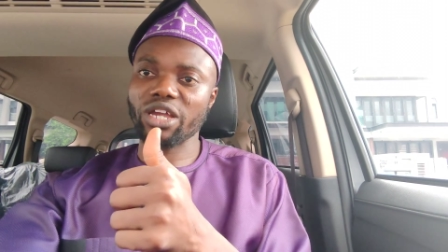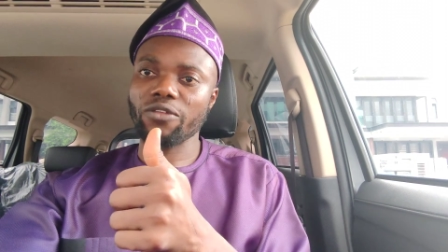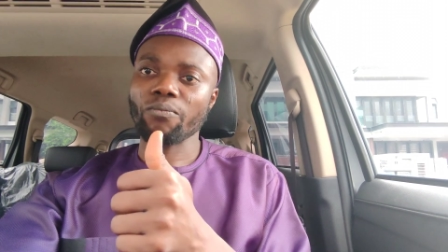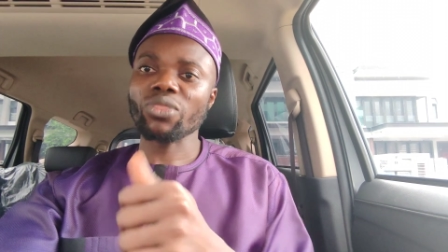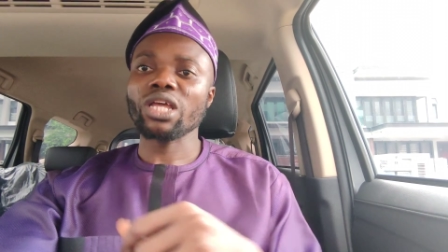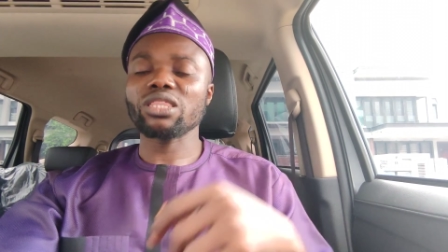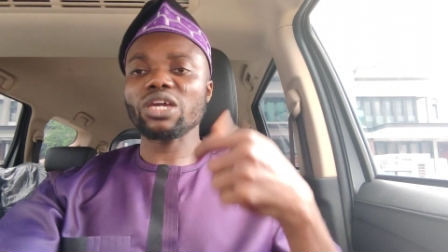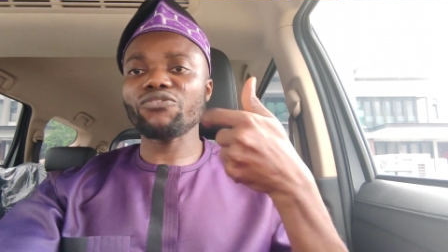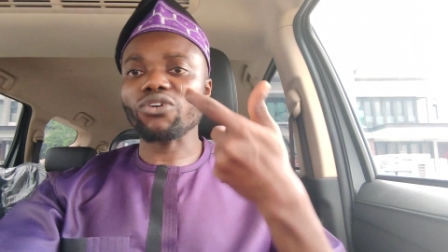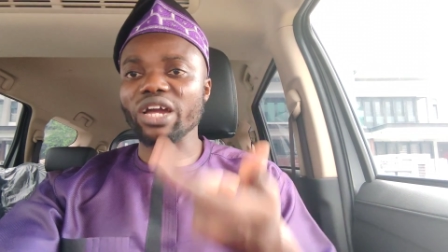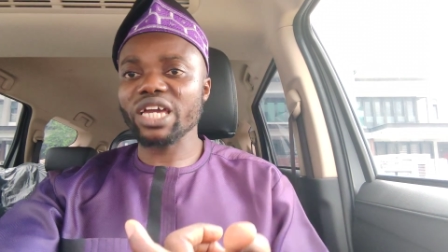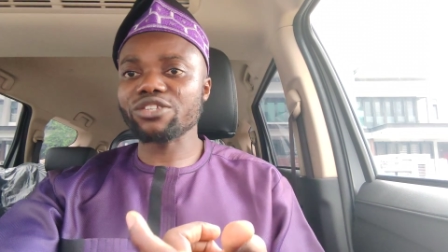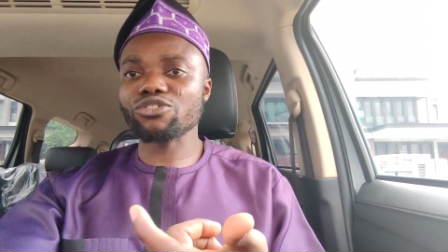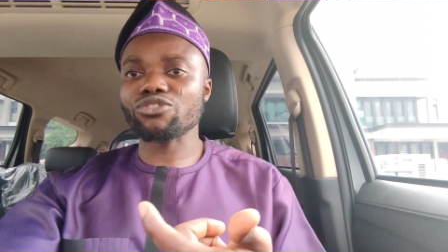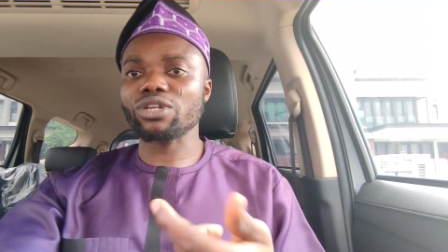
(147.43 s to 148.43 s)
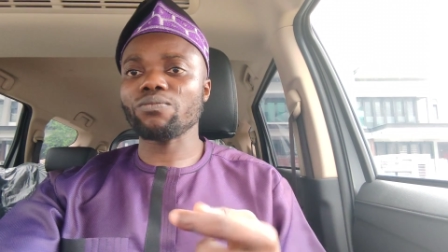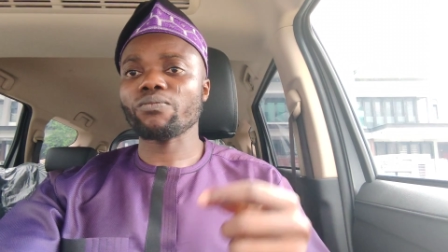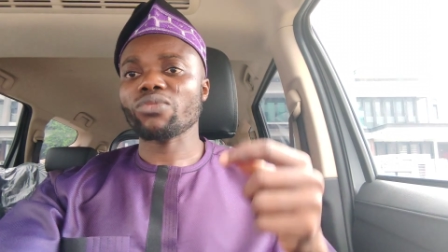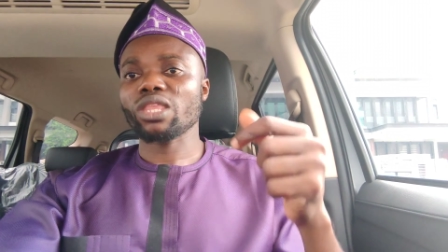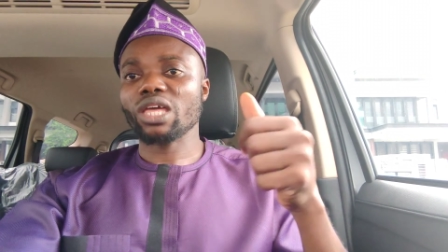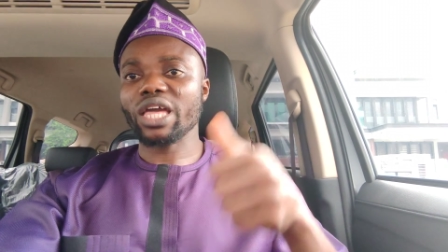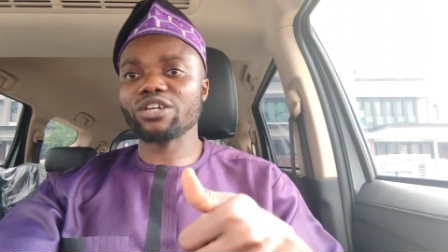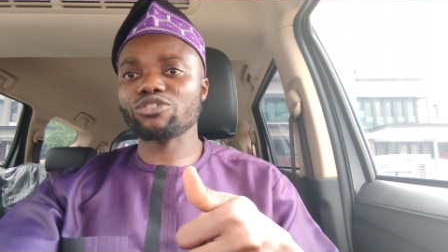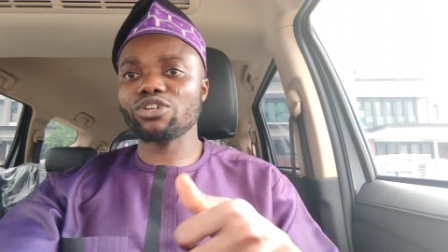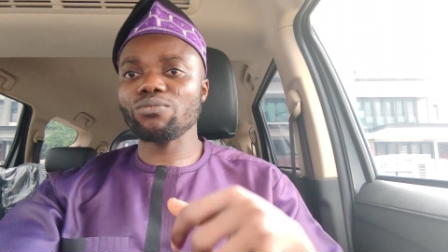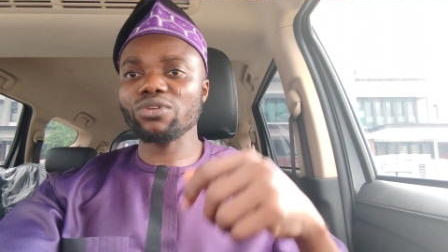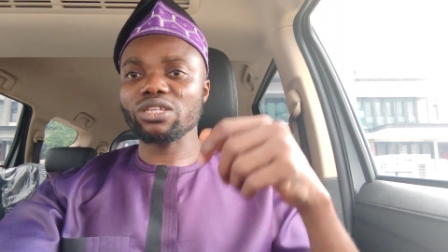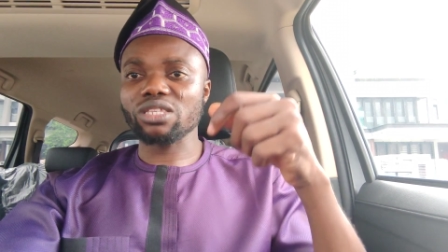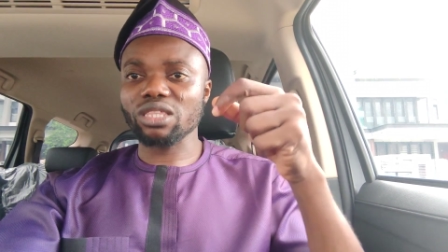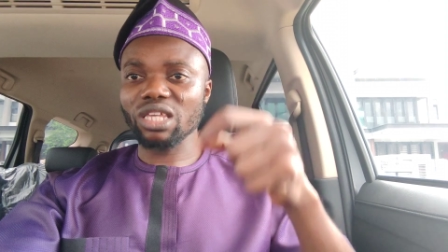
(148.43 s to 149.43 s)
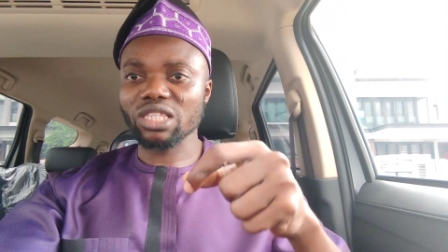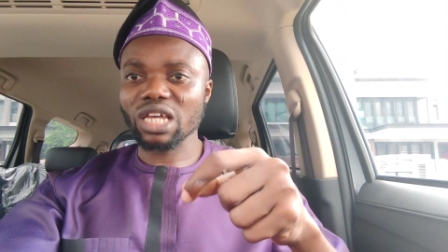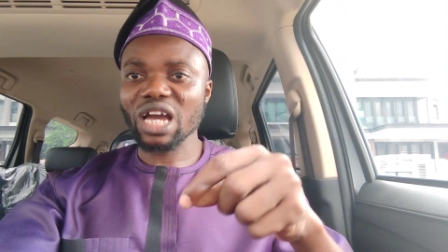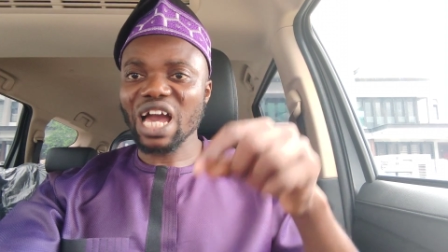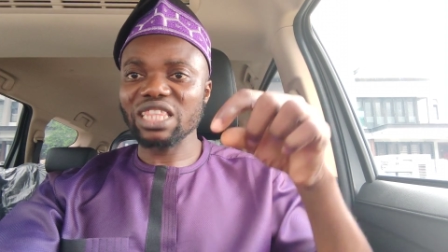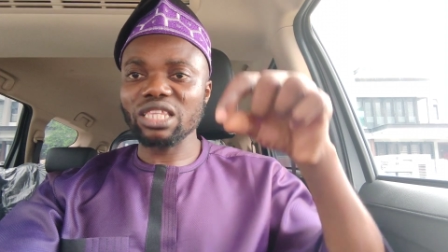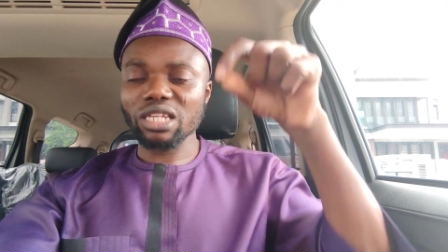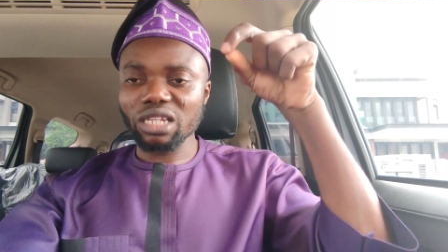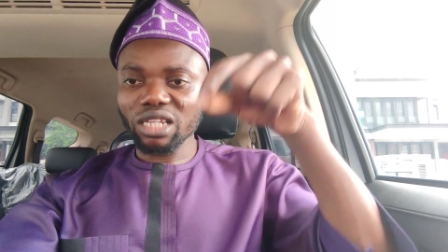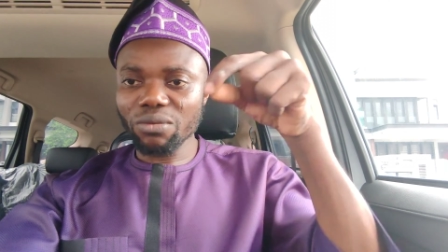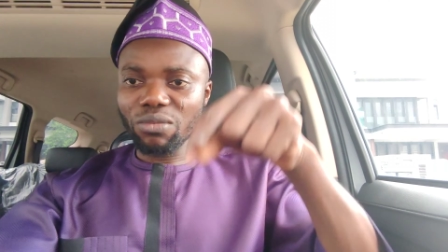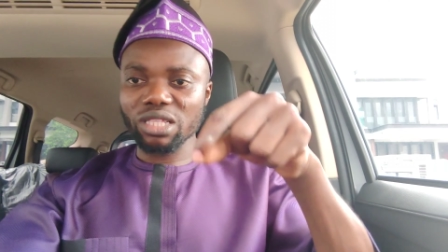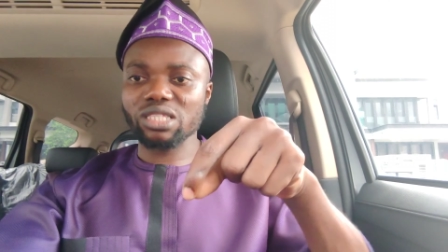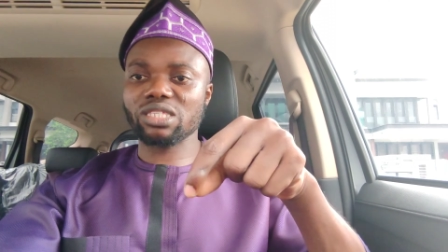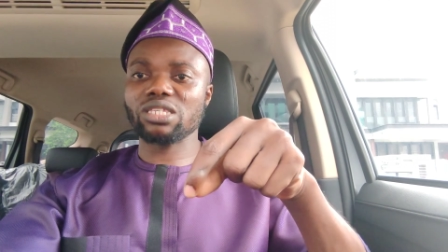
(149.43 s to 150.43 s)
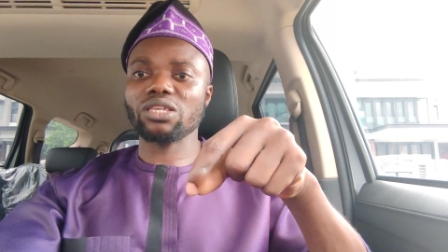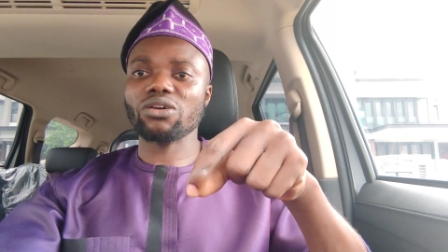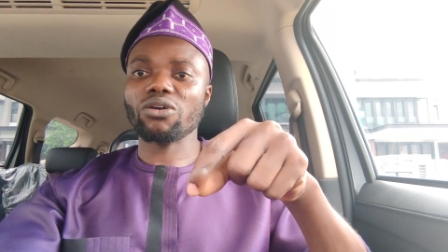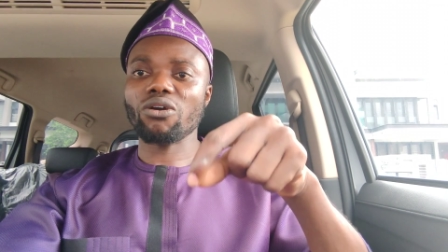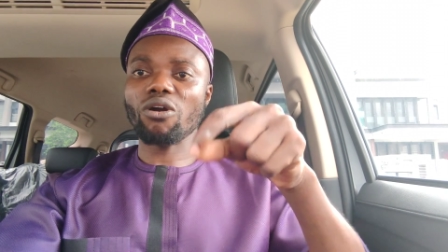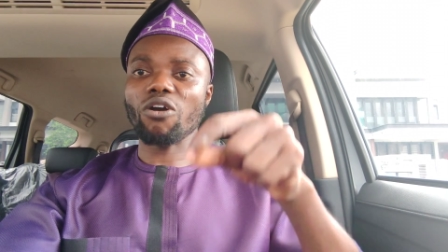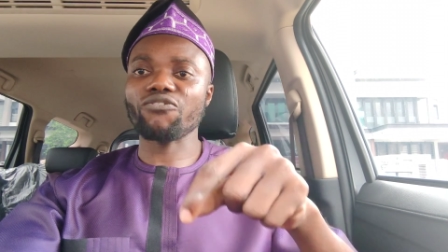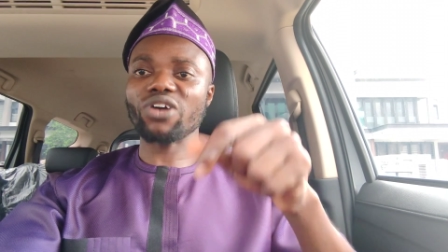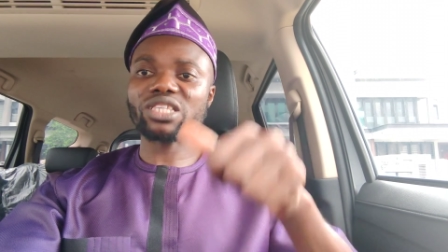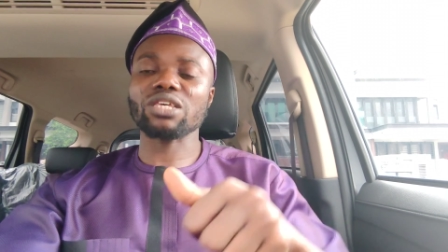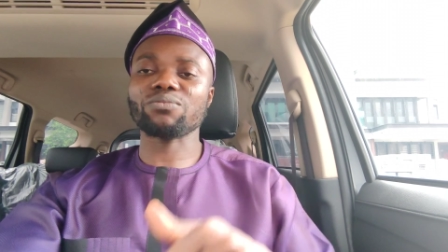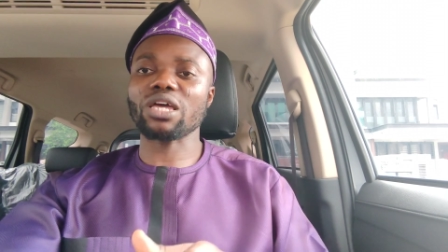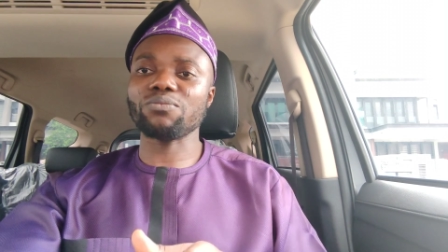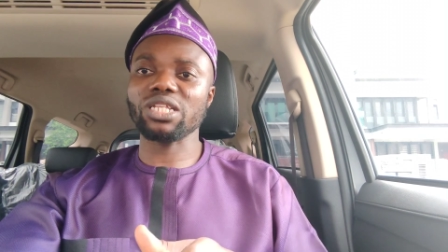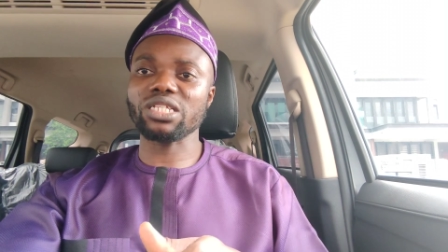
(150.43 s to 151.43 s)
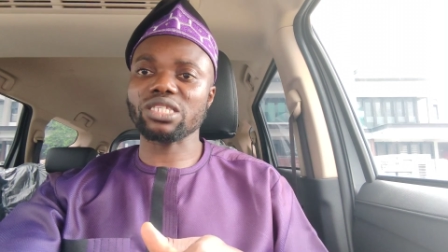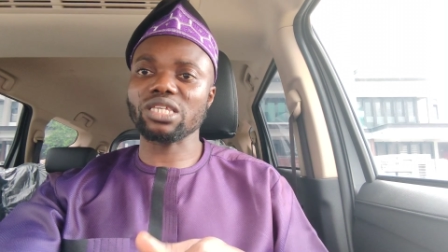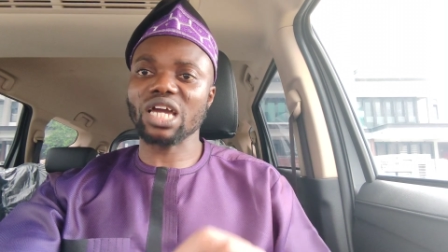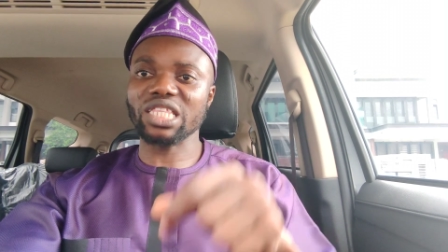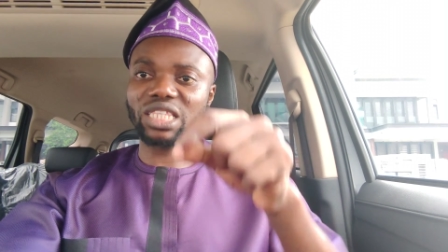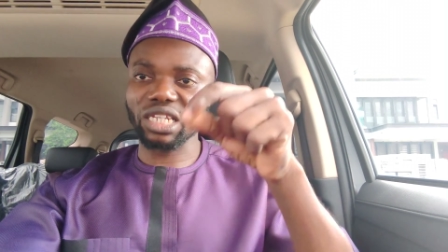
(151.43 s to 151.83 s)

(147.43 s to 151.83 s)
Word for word: All right. Then for extreme, extreme is the data at the limit of acceptability,